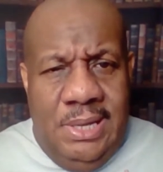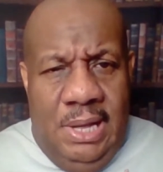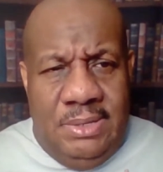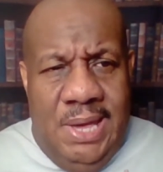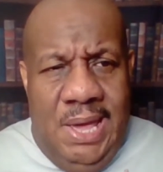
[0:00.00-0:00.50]

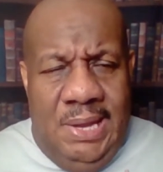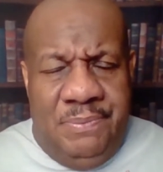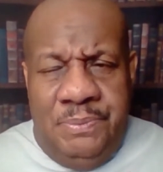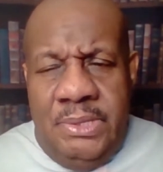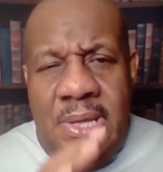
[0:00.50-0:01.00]
Okay.
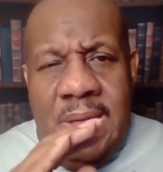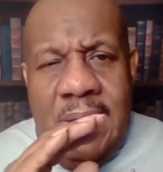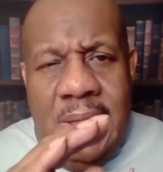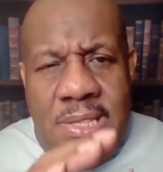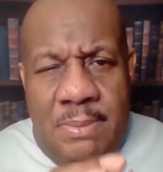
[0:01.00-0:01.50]

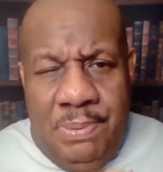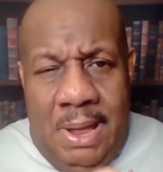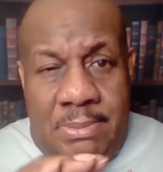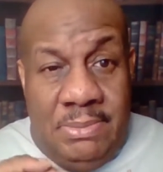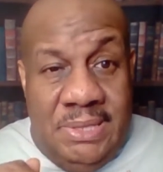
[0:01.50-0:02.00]
The
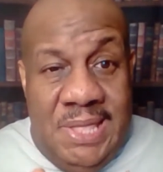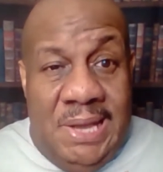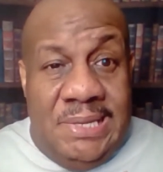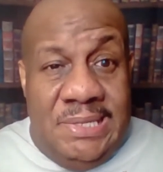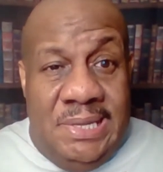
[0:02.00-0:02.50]
problem with
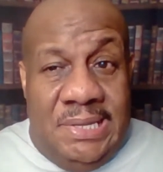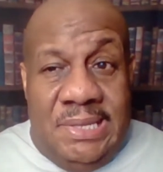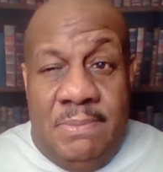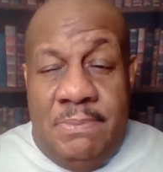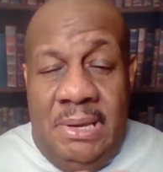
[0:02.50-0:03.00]
that is this,
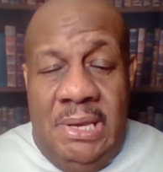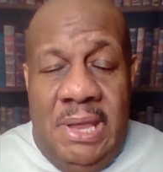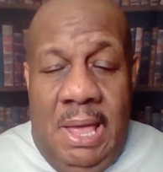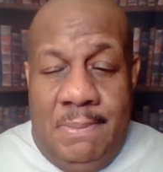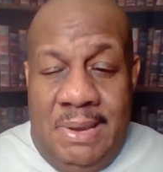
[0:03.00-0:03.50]
and many of
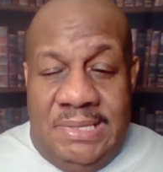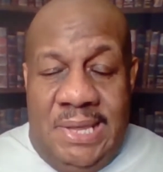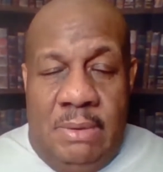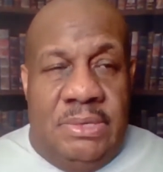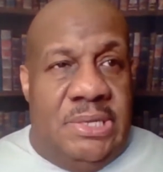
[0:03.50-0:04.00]
y'all may
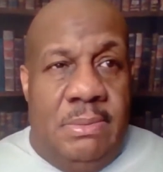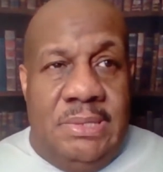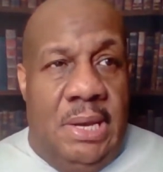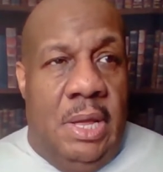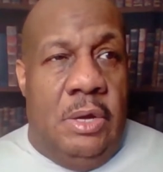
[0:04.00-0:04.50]
say, well, she was
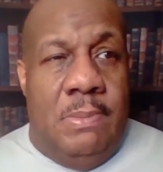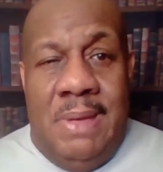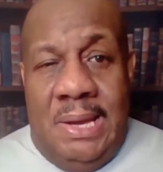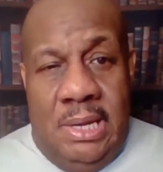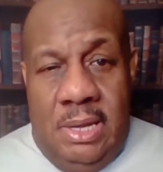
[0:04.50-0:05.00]
at home
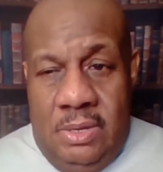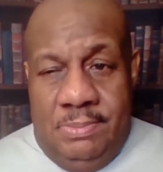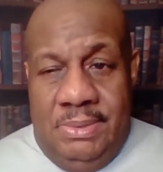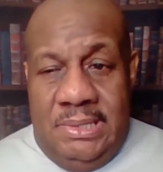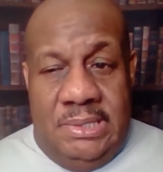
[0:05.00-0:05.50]
minding her
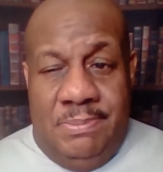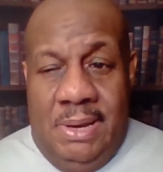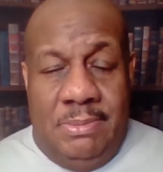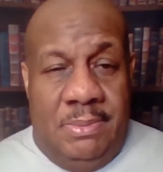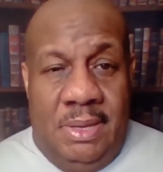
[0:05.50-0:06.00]
own business,
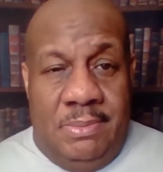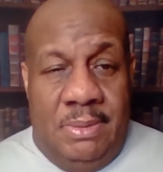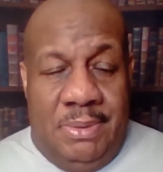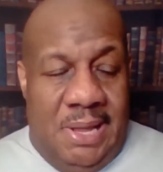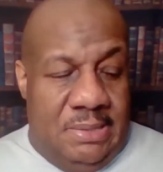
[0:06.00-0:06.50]
blah, blah, blah, blah,
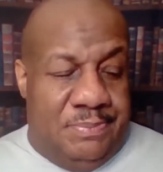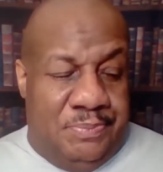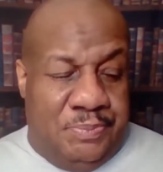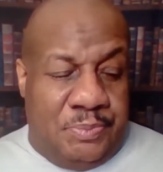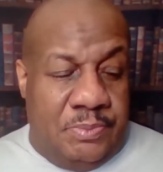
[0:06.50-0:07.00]

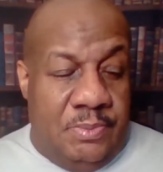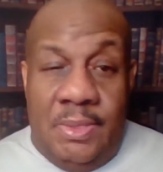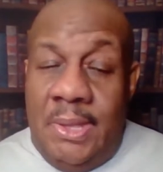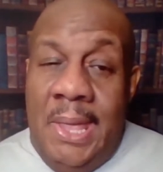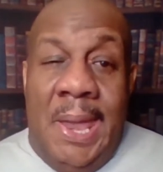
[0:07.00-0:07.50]

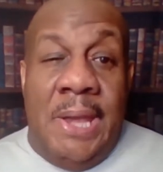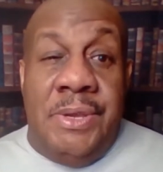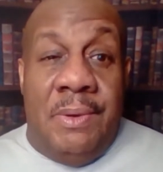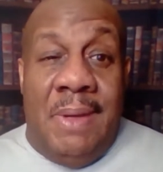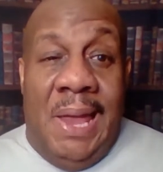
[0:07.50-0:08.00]
blah. And
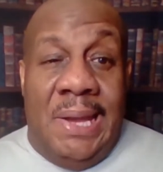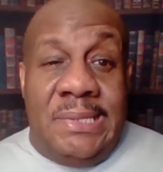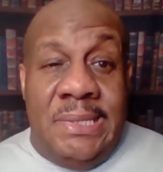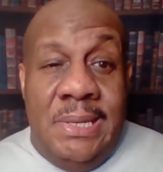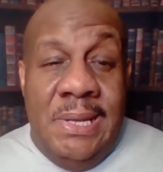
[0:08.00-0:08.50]
you're right.